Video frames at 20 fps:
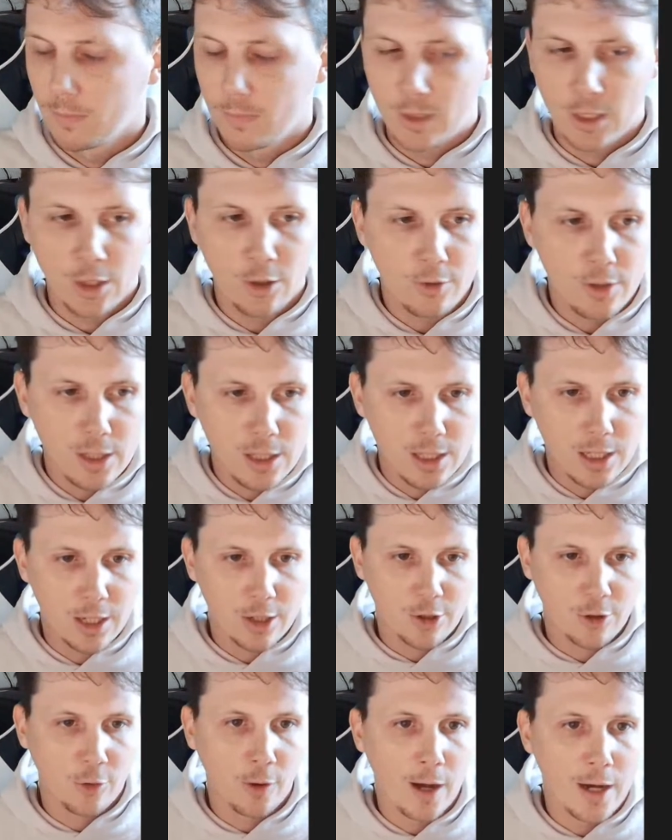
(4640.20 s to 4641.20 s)
You don't need to
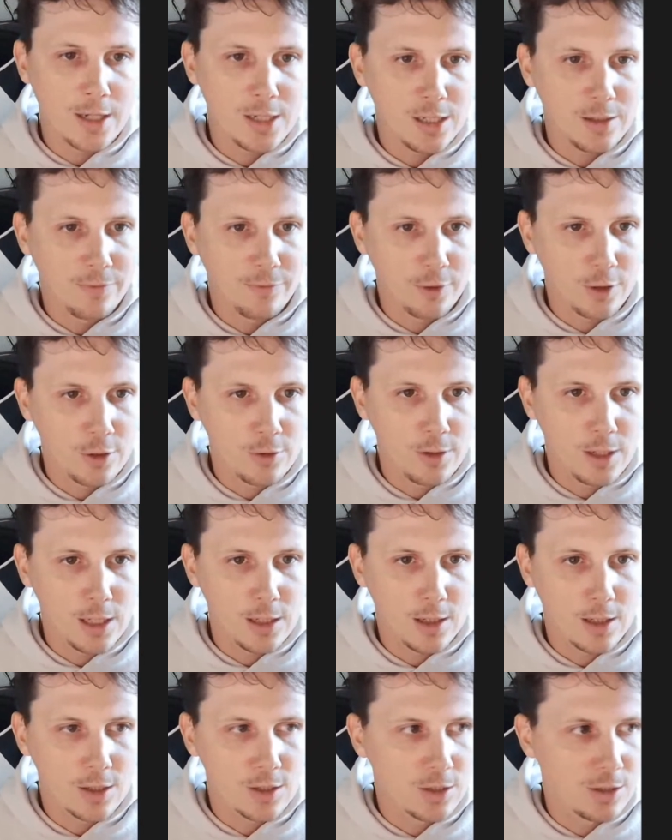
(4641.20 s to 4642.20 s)
get crazy for
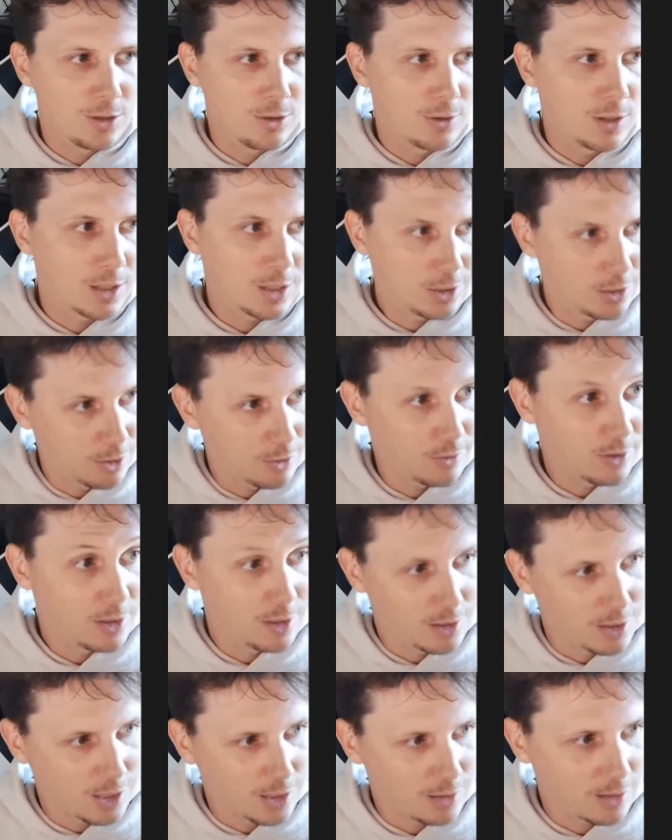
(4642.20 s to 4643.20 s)
uniqueness too. Like you don't need to
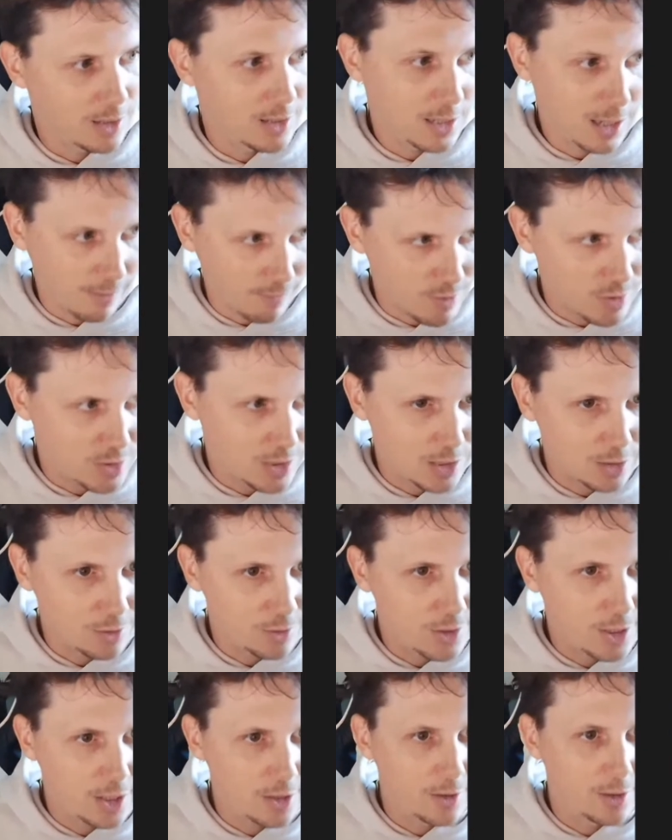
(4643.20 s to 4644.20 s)
take like Devin
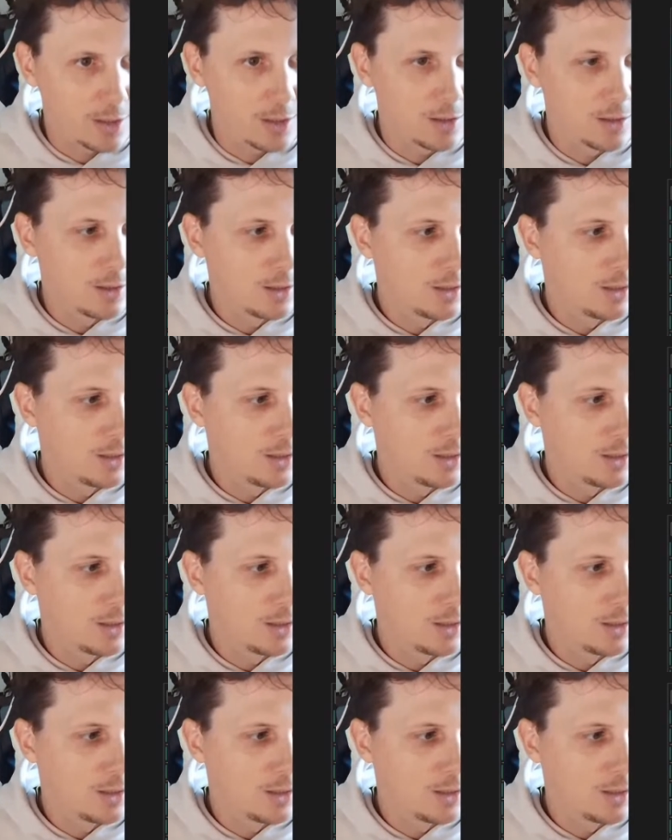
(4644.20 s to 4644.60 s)
Singletary,